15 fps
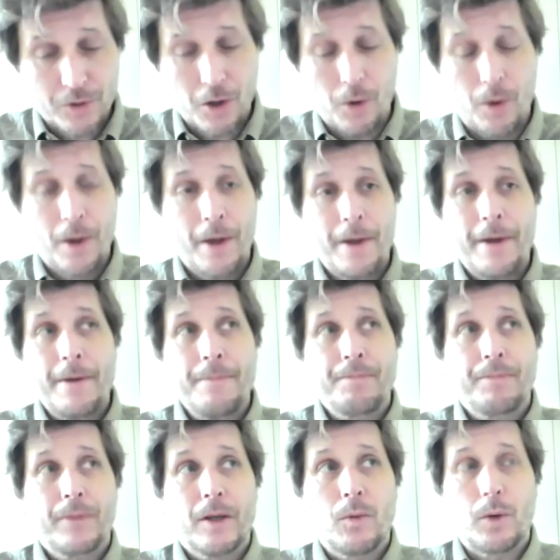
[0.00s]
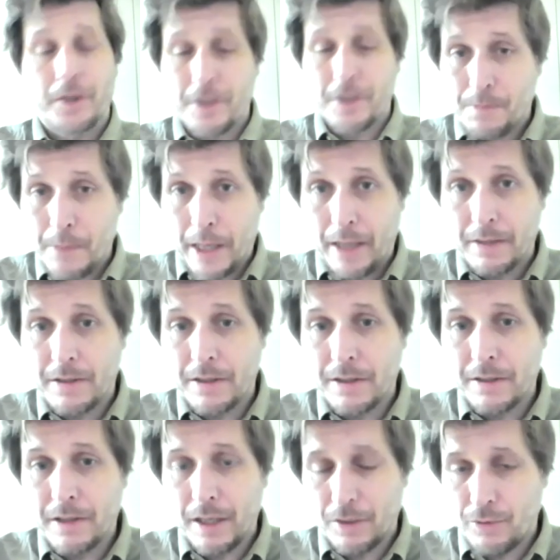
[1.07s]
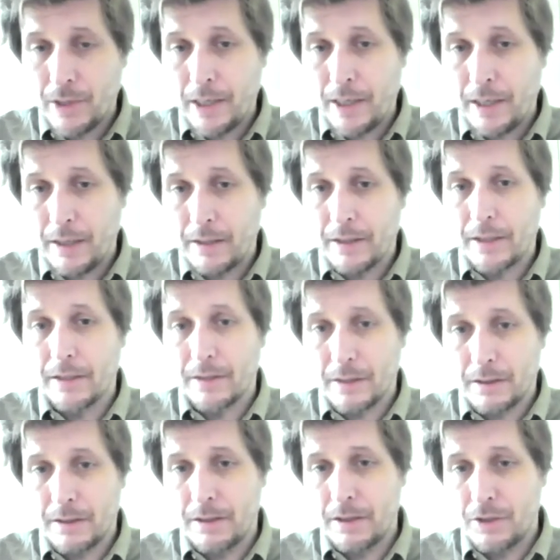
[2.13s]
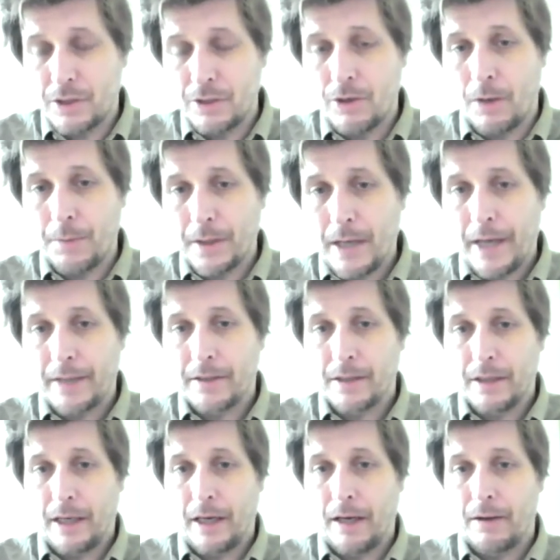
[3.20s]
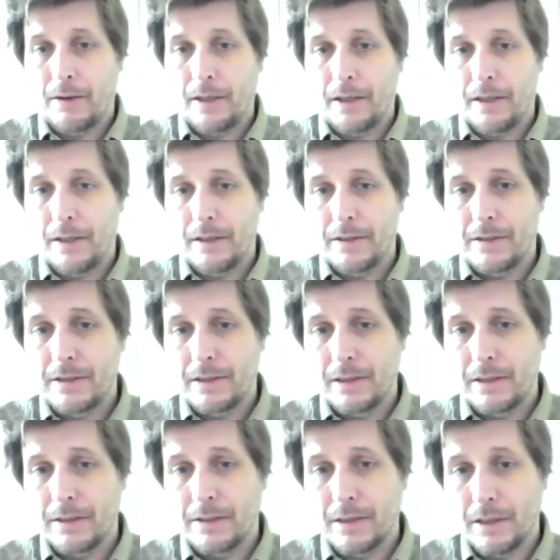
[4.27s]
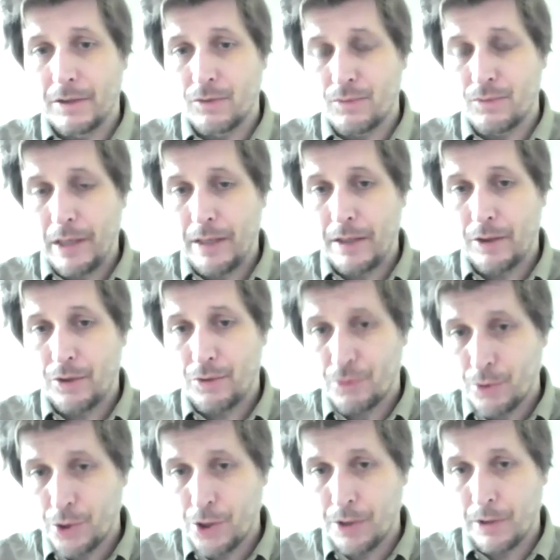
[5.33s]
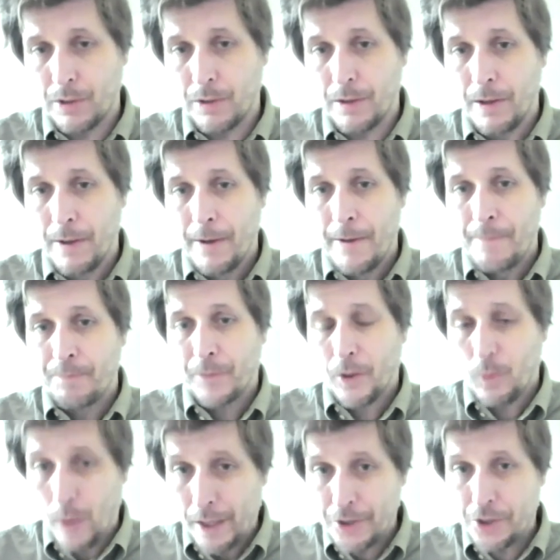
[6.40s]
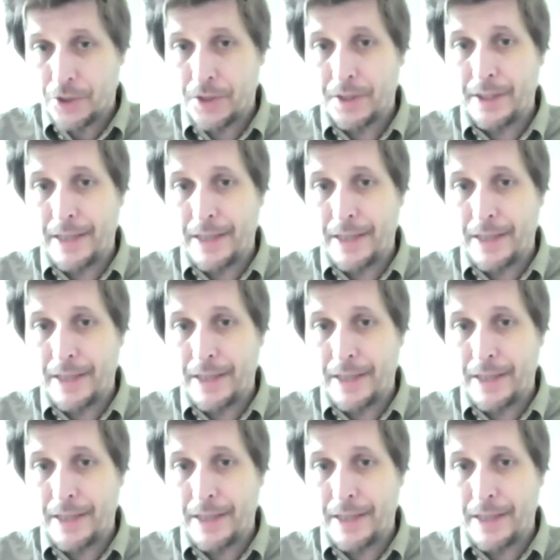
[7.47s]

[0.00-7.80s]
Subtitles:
So what this means is it really the denominator here is really a crucial question.